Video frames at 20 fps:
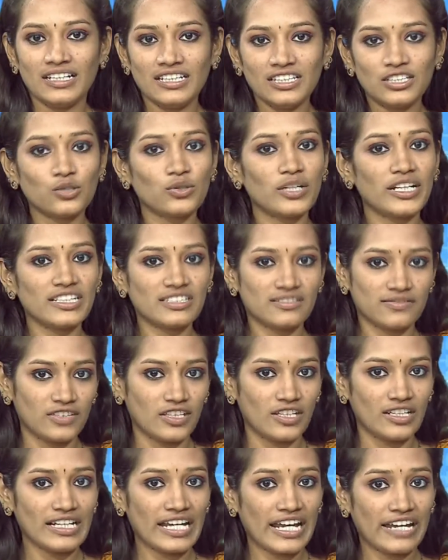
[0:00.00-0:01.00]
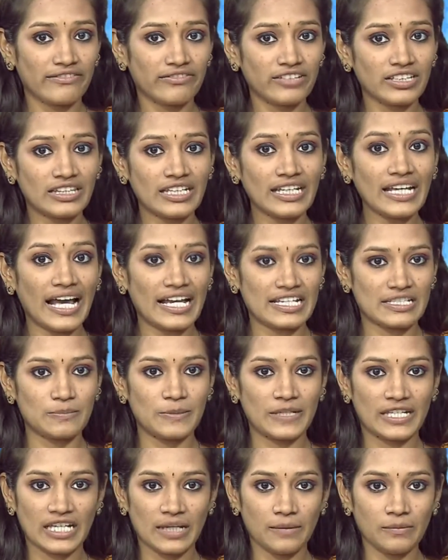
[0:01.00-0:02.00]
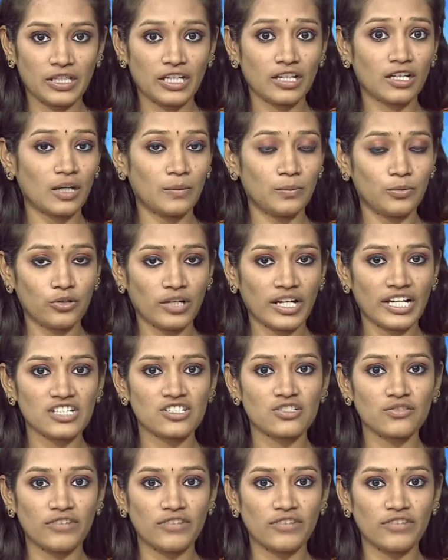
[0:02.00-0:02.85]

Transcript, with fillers: In today's world, everything has become a computerized